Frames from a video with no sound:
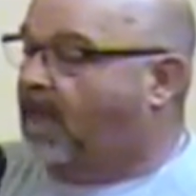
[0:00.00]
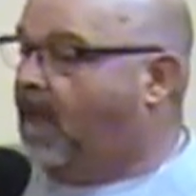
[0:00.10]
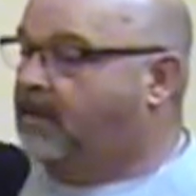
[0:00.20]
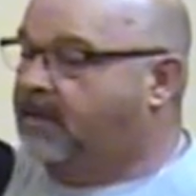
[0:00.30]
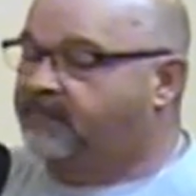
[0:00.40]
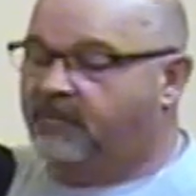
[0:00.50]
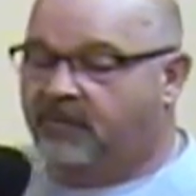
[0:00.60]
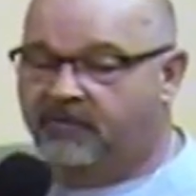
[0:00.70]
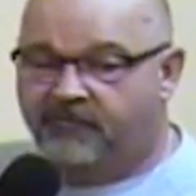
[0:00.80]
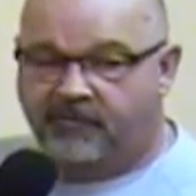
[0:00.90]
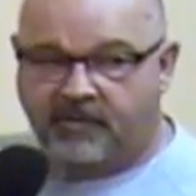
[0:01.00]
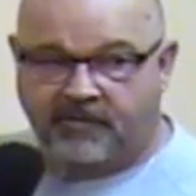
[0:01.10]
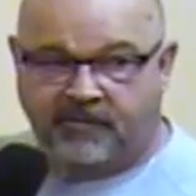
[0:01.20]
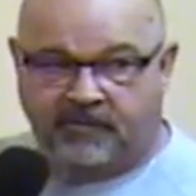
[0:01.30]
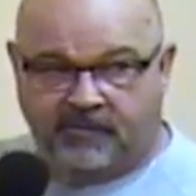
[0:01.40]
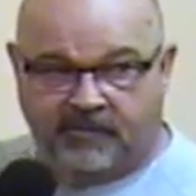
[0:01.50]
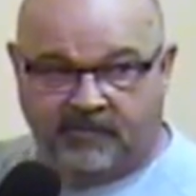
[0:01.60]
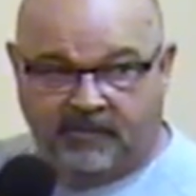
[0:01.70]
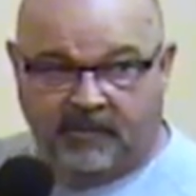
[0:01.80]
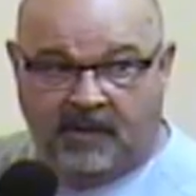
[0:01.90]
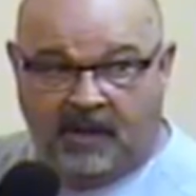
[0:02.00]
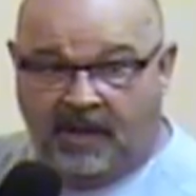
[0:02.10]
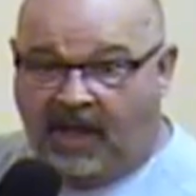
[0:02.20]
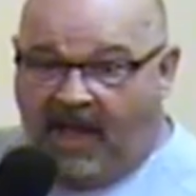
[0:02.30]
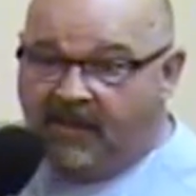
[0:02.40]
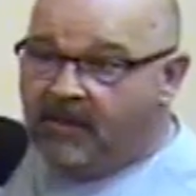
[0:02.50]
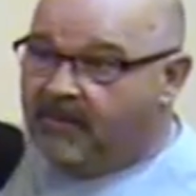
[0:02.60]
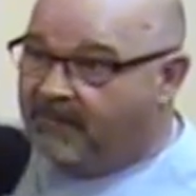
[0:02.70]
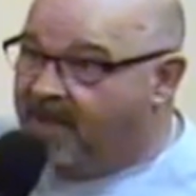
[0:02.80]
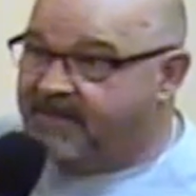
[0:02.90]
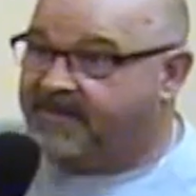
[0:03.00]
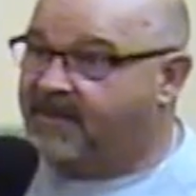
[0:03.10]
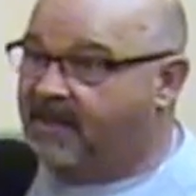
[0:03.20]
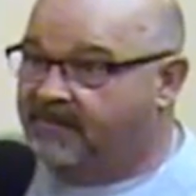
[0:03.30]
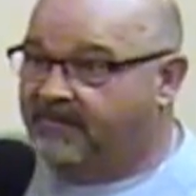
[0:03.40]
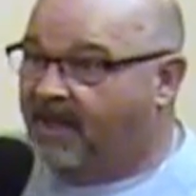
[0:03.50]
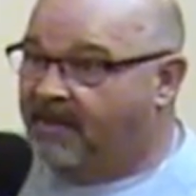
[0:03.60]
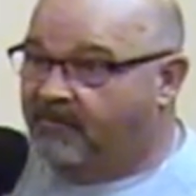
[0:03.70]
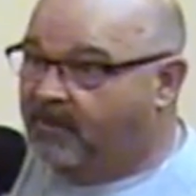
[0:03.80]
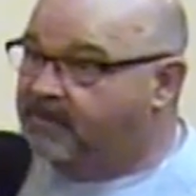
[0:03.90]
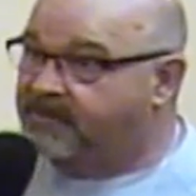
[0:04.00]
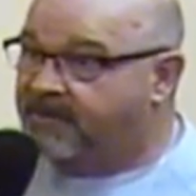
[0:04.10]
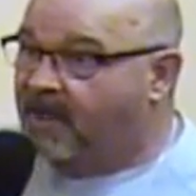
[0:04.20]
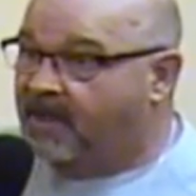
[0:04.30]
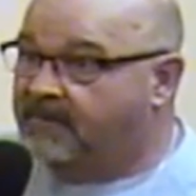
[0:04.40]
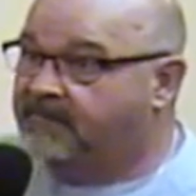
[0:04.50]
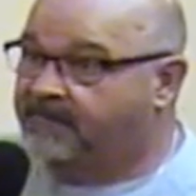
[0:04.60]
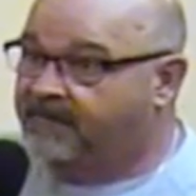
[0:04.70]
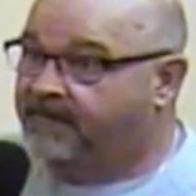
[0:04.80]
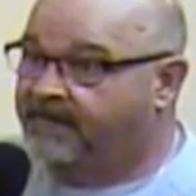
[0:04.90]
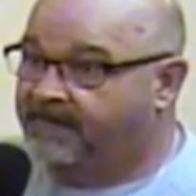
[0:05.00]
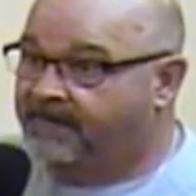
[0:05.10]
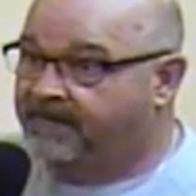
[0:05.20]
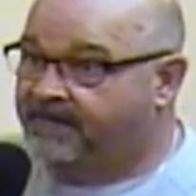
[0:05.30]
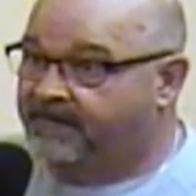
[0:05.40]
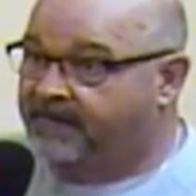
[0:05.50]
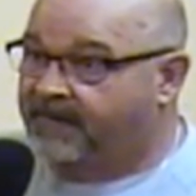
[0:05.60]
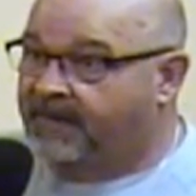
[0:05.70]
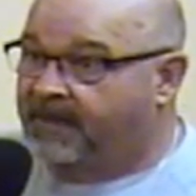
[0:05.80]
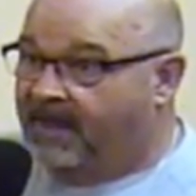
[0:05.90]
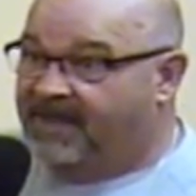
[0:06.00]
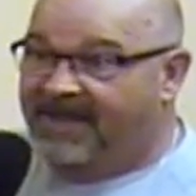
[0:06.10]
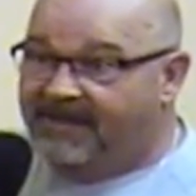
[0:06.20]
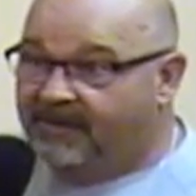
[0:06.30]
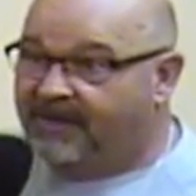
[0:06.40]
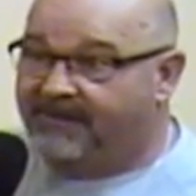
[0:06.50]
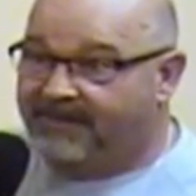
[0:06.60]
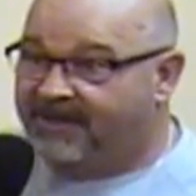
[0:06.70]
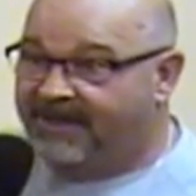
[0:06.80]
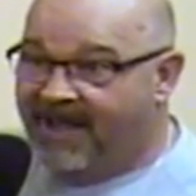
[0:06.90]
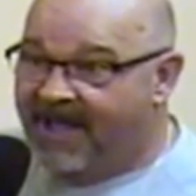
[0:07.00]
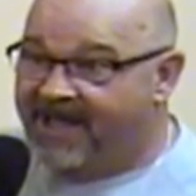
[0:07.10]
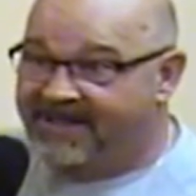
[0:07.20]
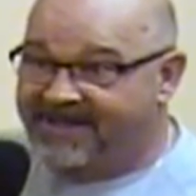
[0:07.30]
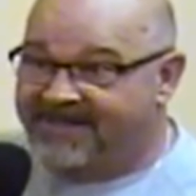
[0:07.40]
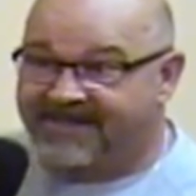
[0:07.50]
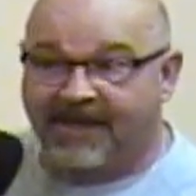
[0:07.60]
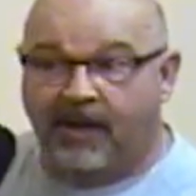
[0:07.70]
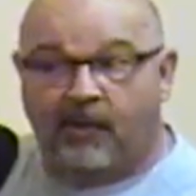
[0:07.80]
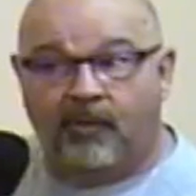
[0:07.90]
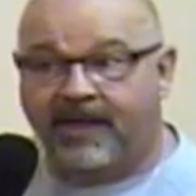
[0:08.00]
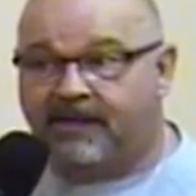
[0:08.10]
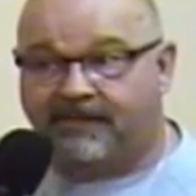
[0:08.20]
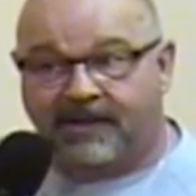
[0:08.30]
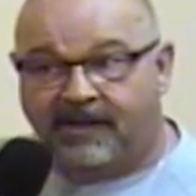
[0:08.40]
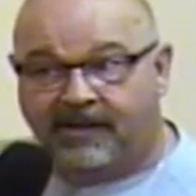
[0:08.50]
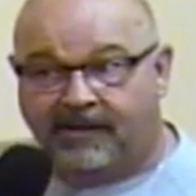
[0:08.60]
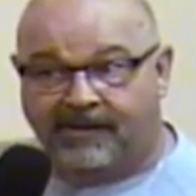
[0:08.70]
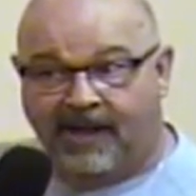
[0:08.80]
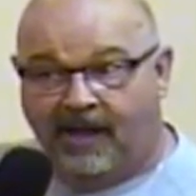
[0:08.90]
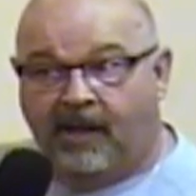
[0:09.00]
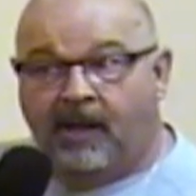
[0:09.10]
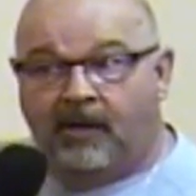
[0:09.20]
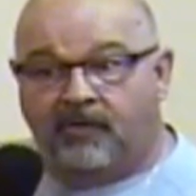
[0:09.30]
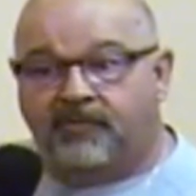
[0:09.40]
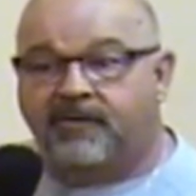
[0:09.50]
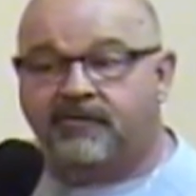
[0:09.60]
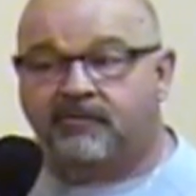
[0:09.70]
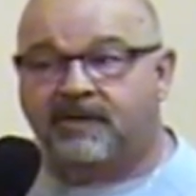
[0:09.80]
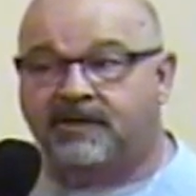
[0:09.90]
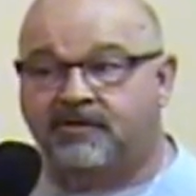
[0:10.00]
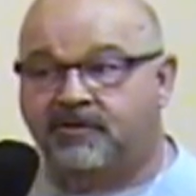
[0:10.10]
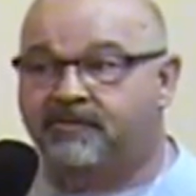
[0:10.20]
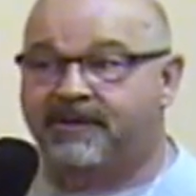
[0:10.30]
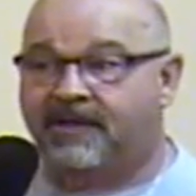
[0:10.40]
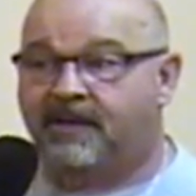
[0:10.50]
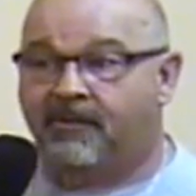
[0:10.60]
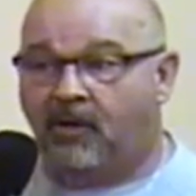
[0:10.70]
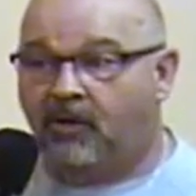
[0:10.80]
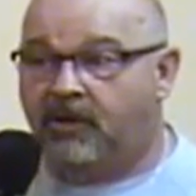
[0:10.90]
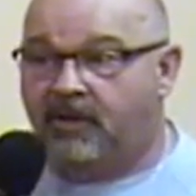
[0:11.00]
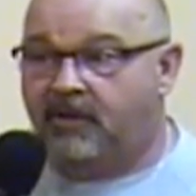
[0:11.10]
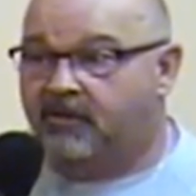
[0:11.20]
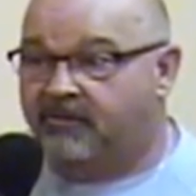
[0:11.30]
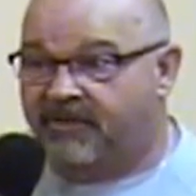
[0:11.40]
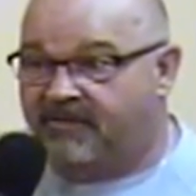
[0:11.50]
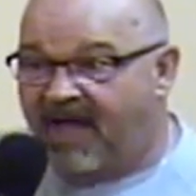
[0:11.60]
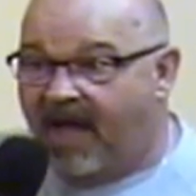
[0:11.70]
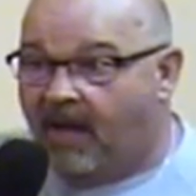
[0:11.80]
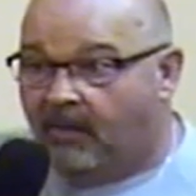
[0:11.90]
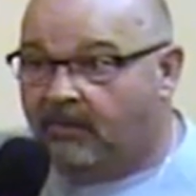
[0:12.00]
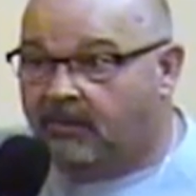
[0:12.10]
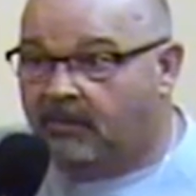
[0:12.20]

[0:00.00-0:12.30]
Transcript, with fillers: I'll give you one for instance. I look my son, my one son, and I look him in the eye and I say, oh, wait a minute here now. Since when did you become holier than thou?